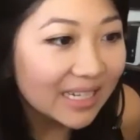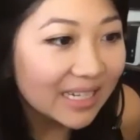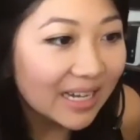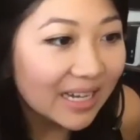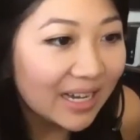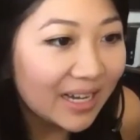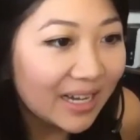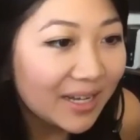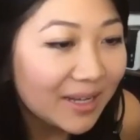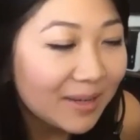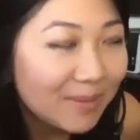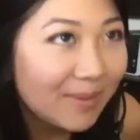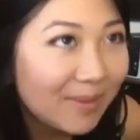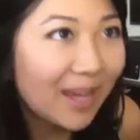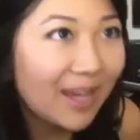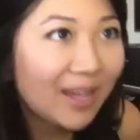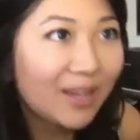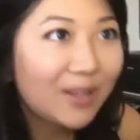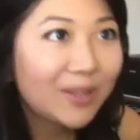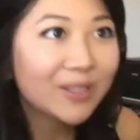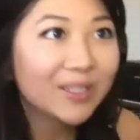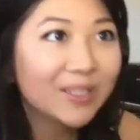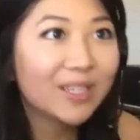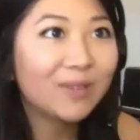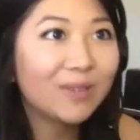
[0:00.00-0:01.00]

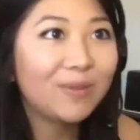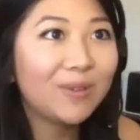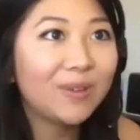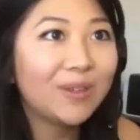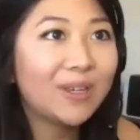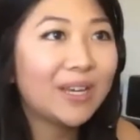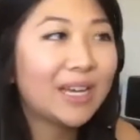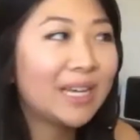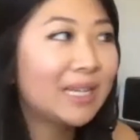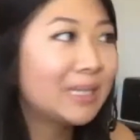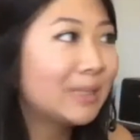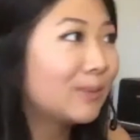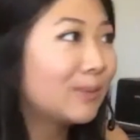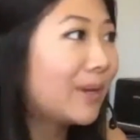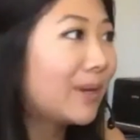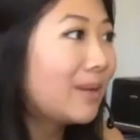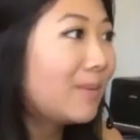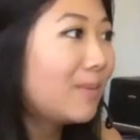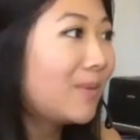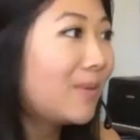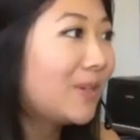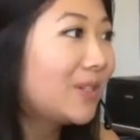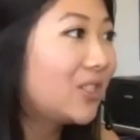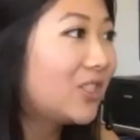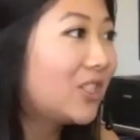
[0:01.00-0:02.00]
I'll give you guys
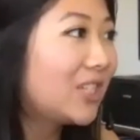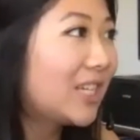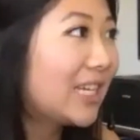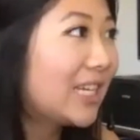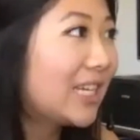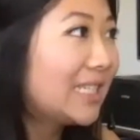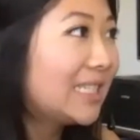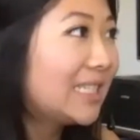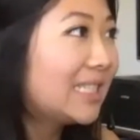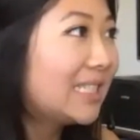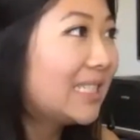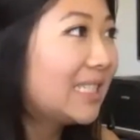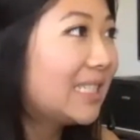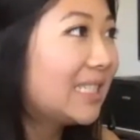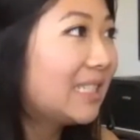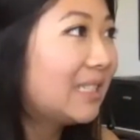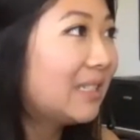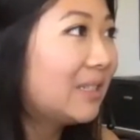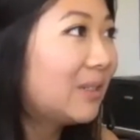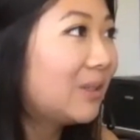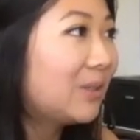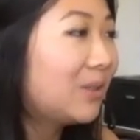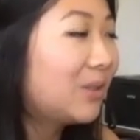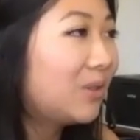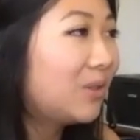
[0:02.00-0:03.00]
one more chance
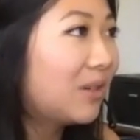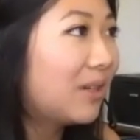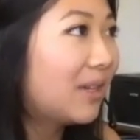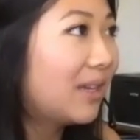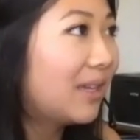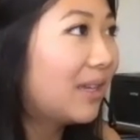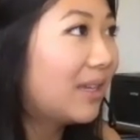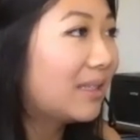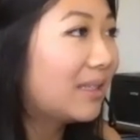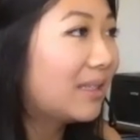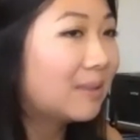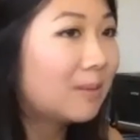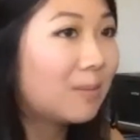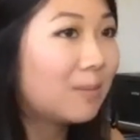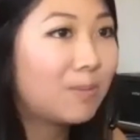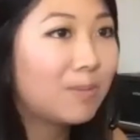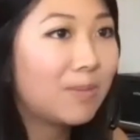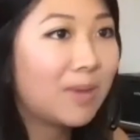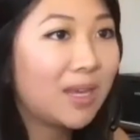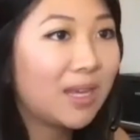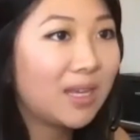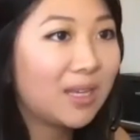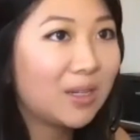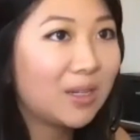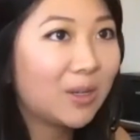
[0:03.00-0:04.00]
to
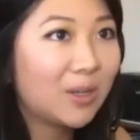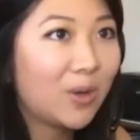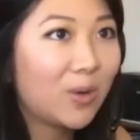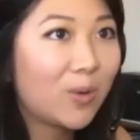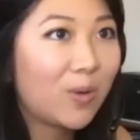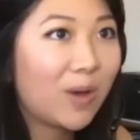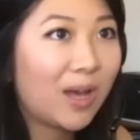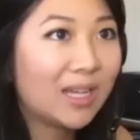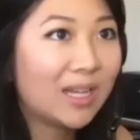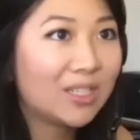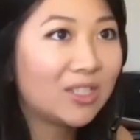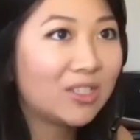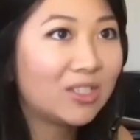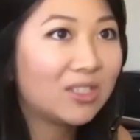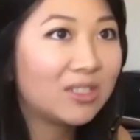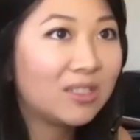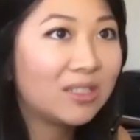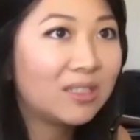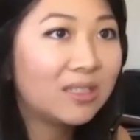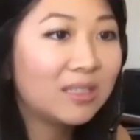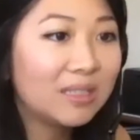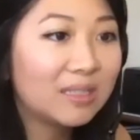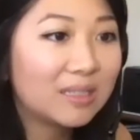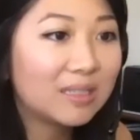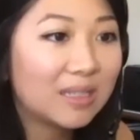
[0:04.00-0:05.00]
submit your
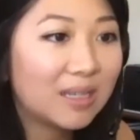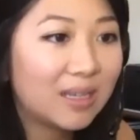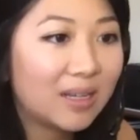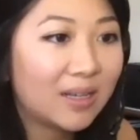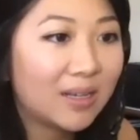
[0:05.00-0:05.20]
questions.